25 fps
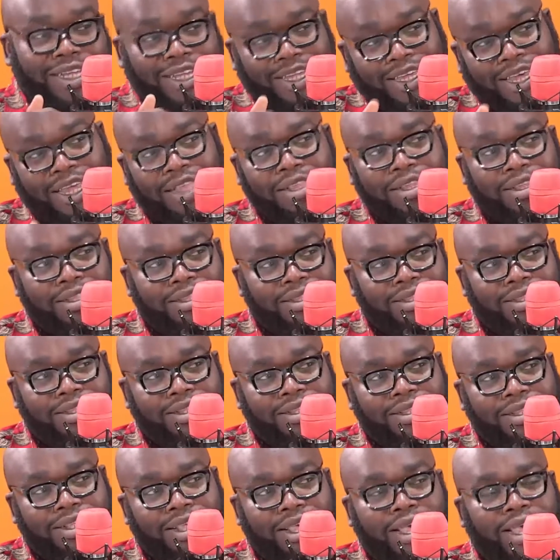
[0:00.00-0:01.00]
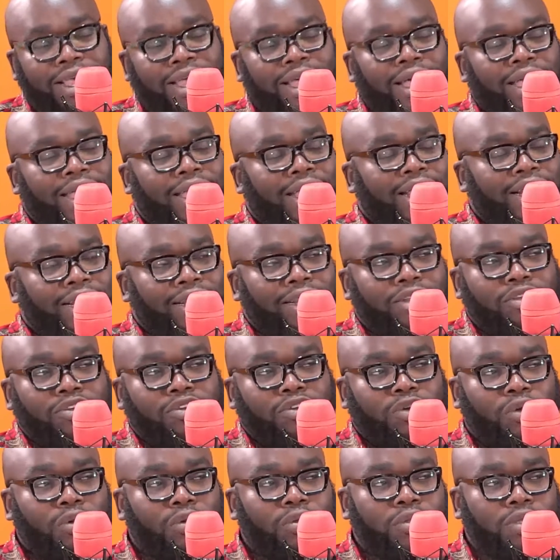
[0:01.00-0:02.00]
Kenyans. Mm-hmm. And it
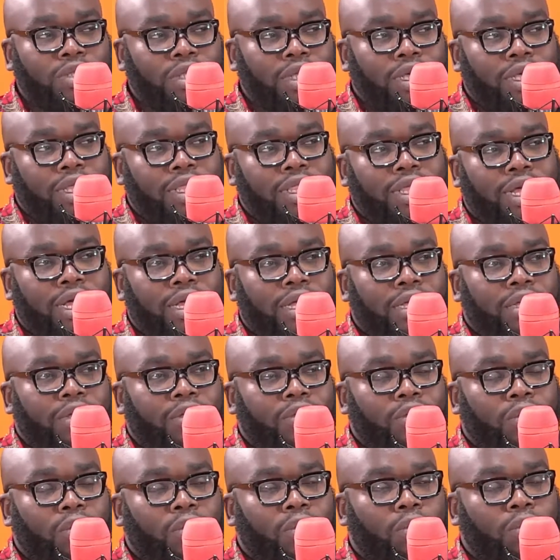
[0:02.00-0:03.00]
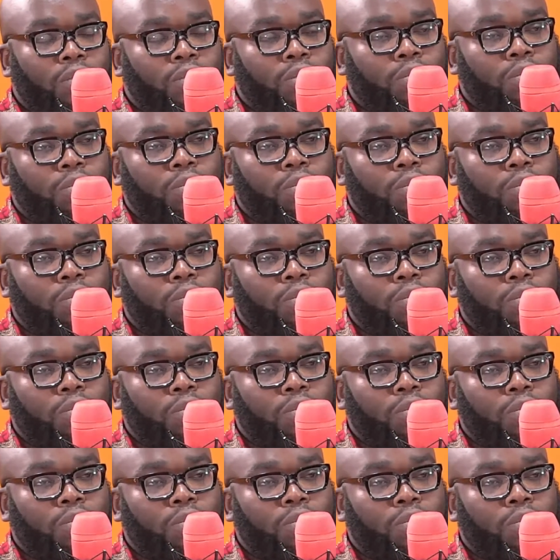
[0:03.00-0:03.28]
shows that, you know,